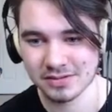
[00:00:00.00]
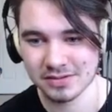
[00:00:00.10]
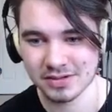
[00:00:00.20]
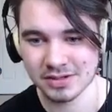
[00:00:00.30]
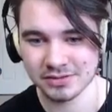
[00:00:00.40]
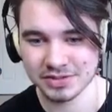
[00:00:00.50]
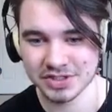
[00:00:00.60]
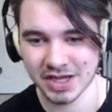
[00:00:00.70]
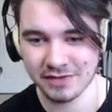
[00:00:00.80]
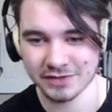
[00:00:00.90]
Oh,
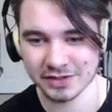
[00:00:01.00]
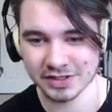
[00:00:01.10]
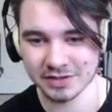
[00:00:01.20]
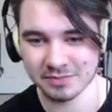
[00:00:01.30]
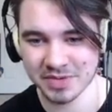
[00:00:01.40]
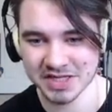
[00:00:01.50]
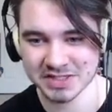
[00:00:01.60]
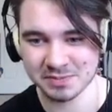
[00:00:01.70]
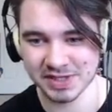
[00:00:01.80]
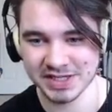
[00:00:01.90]
definitely the
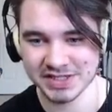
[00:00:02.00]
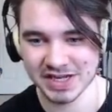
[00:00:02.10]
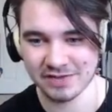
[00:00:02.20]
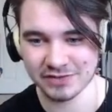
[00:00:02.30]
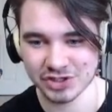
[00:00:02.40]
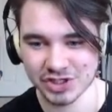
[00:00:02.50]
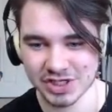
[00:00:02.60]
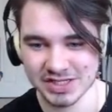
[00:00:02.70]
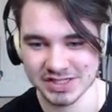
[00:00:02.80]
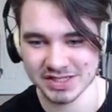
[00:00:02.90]
best place to have a
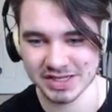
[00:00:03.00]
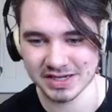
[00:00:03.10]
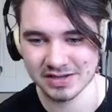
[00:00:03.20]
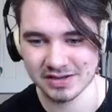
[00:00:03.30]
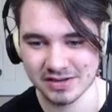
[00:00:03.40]
chase scene.